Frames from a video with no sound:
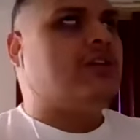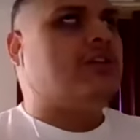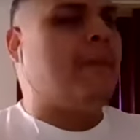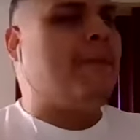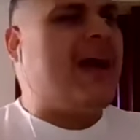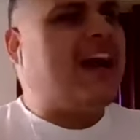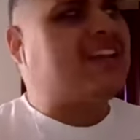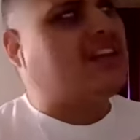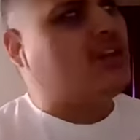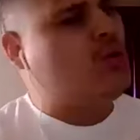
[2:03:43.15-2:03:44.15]
the max
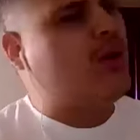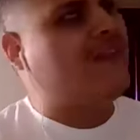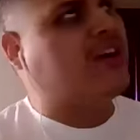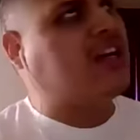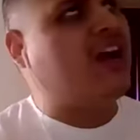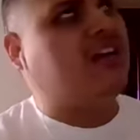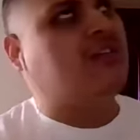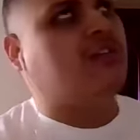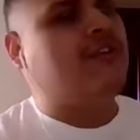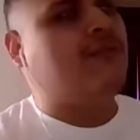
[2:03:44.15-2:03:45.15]
that you have
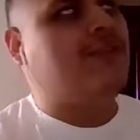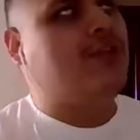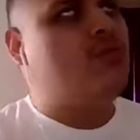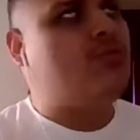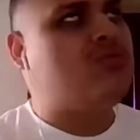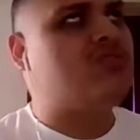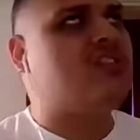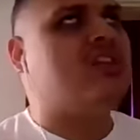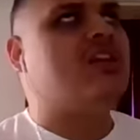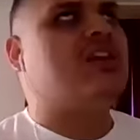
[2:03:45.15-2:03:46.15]
gotten in
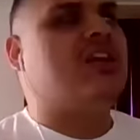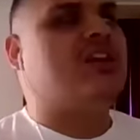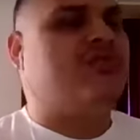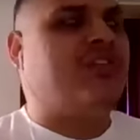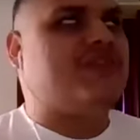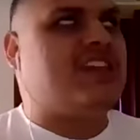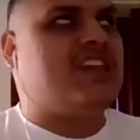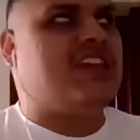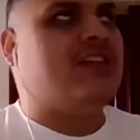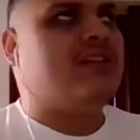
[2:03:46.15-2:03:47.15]
views is
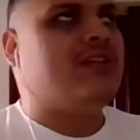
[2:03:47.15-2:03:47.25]
fifteen.